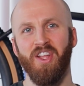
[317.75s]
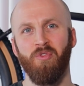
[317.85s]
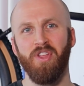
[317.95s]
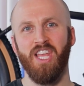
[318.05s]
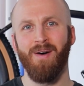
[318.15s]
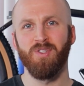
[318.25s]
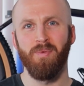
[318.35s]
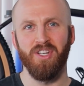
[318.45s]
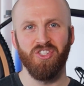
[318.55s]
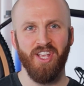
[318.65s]
It really helps
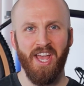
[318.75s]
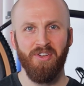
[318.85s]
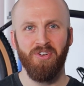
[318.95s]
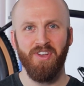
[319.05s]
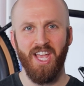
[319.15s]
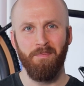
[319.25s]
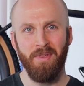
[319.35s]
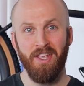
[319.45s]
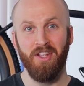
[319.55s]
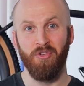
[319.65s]
my channel and
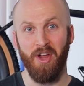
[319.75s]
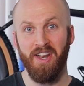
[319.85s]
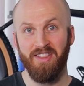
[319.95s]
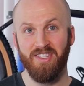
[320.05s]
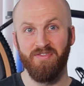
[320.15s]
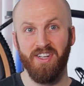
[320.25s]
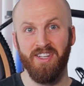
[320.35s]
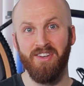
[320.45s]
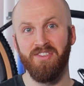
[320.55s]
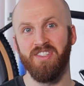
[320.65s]
me creating these
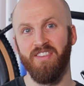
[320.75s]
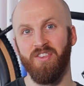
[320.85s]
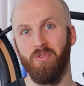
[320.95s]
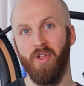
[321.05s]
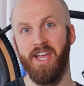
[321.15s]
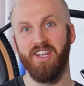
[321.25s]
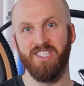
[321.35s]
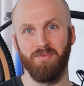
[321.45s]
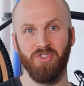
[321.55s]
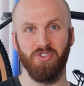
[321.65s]
videos if you like,
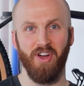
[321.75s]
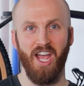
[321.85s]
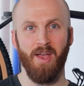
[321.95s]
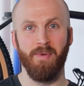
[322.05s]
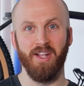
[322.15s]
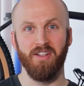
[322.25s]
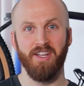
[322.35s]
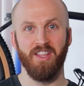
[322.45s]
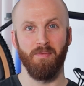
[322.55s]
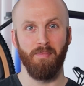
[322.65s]
subscribe, and
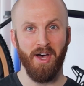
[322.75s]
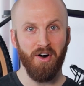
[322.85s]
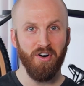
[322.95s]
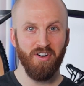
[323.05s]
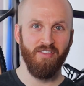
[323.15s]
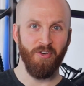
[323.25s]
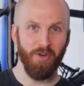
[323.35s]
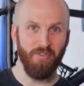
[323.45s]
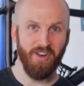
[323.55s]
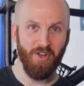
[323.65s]
click the bell for
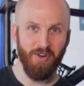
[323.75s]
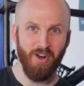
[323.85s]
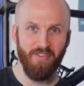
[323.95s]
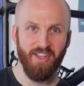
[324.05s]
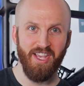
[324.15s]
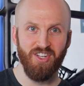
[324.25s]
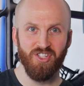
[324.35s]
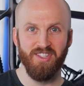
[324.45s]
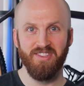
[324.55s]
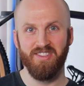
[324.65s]
new video
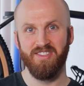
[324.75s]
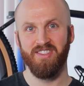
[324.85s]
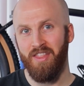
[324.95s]
notifications.